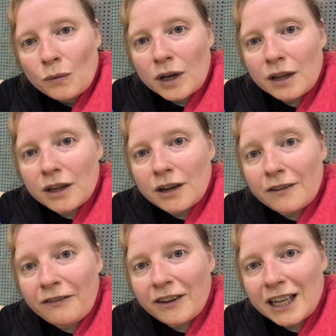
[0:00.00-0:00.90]
One other
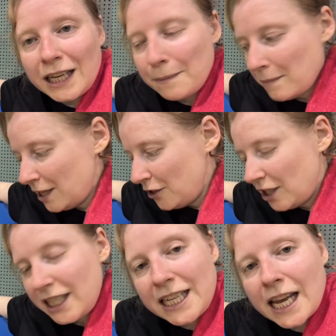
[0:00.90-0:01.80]
funny minor
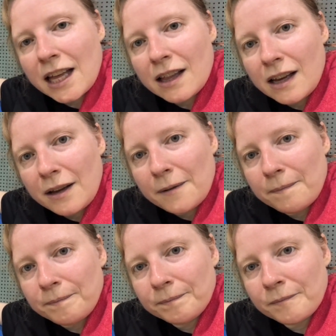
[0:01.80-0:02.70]
detail,
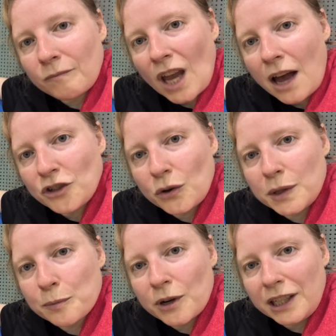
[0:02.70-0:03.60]
Aja
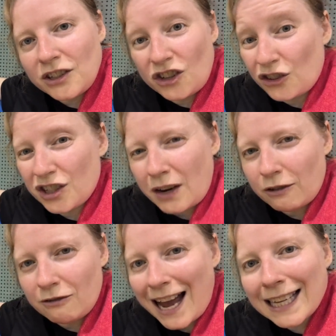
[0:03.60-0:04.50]
always brings, you know,
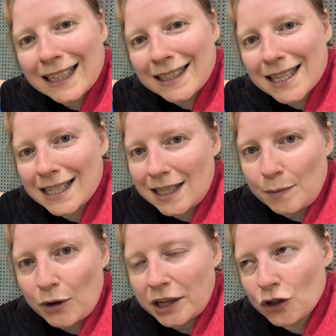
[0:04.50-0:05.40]
several rackets because he
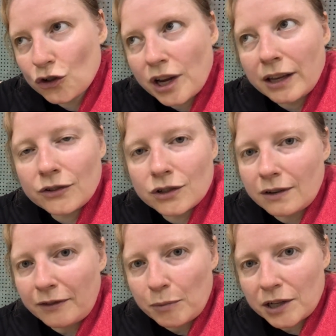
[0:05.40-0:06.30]
breaks strings or
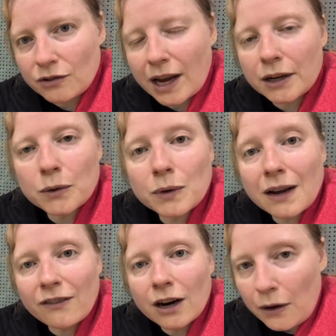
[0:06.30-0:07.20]
if he breaks a racket or whatever.